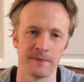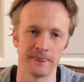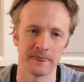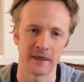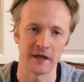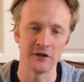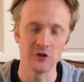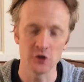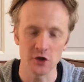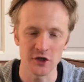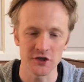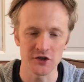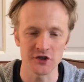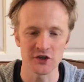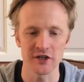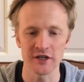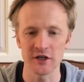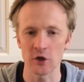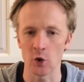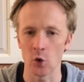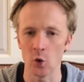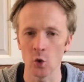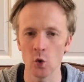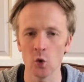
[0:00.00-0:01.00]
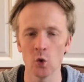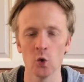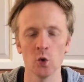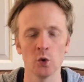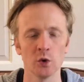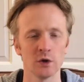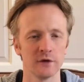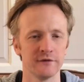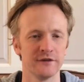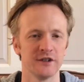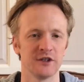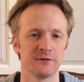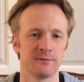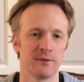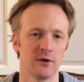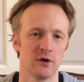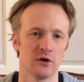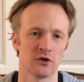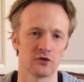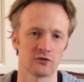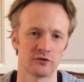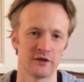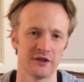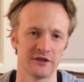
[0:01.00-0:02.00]
and you can see all of its
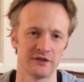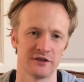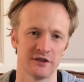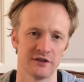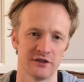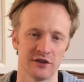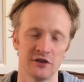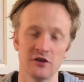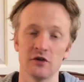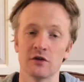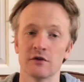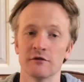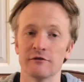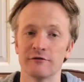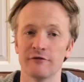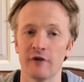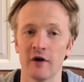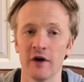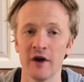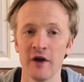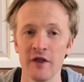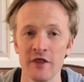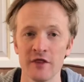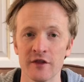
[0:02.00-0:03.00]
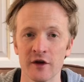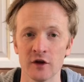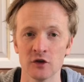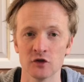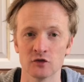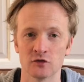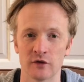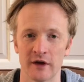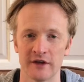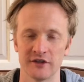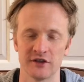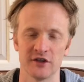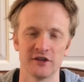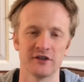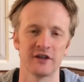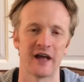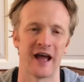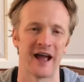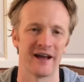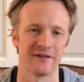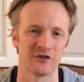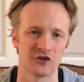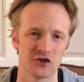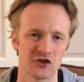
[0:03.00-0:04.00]
past races, and you can find those races that
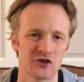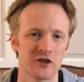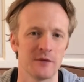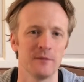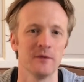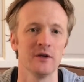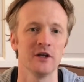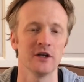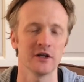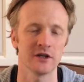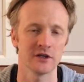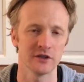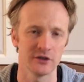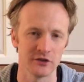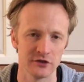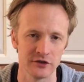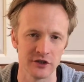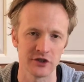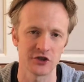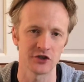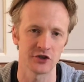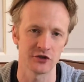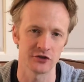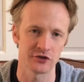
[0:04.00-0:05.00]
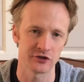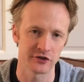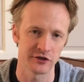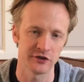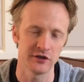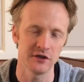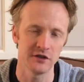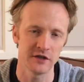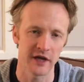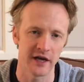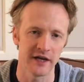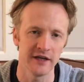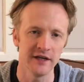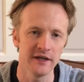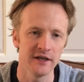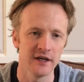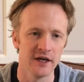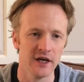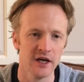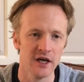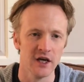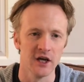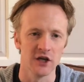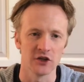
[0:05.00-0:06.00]
have similar conditions to today.
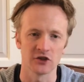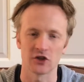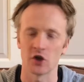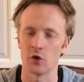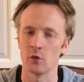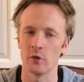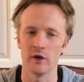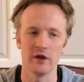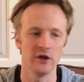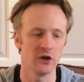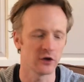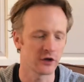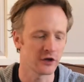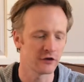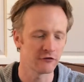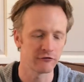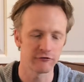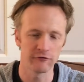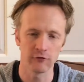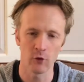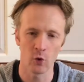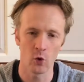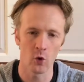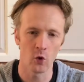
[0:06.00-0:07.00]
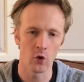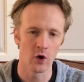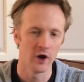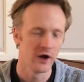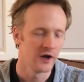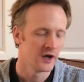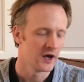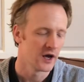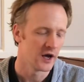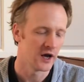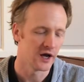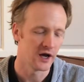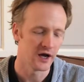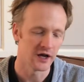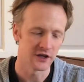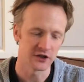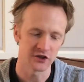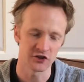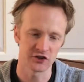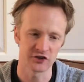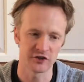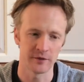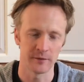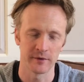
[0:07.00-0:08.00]
So we're looking for
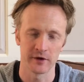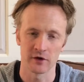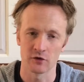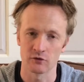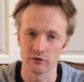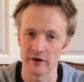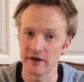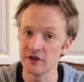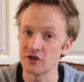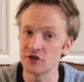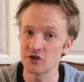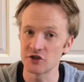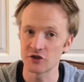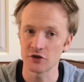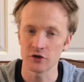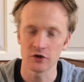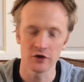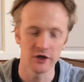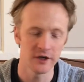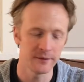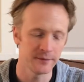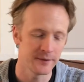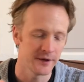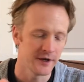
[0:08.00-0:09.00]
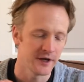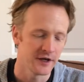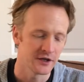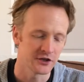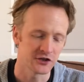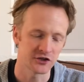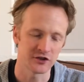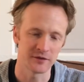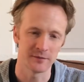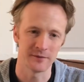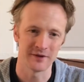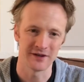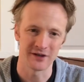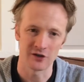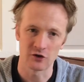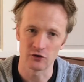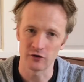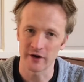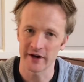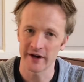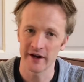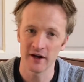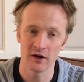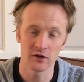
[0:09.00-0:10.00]
similar race type, similar
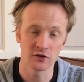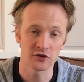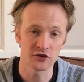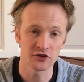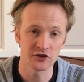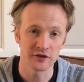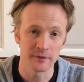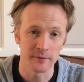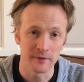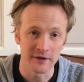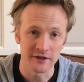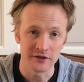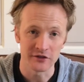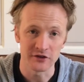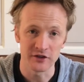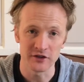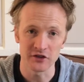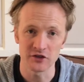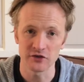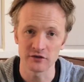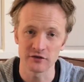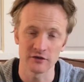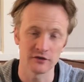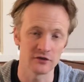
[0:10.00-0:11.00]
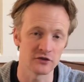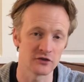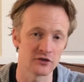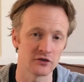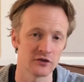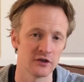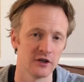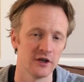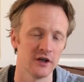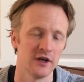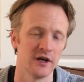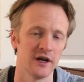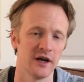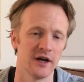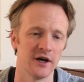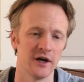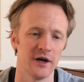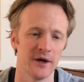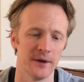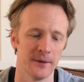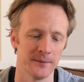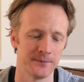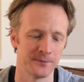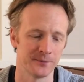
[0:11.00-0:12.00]
ground, similar distance,
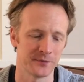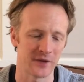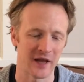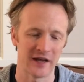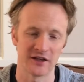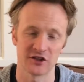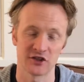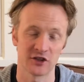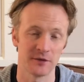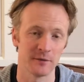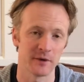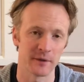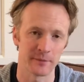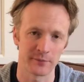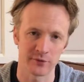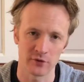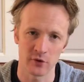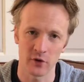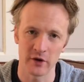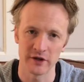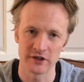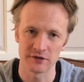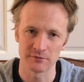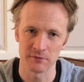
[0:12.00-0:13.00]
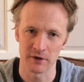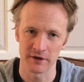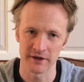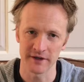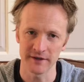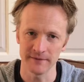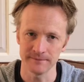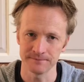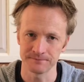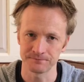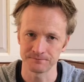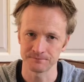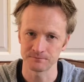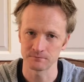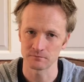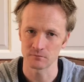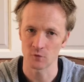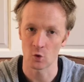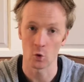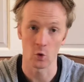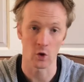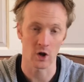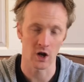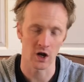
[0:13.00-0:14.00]
and similar prize money
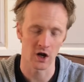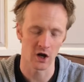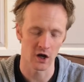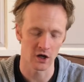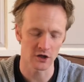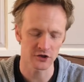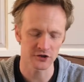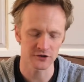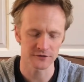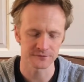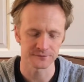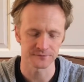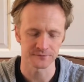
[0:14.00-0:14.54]
or class.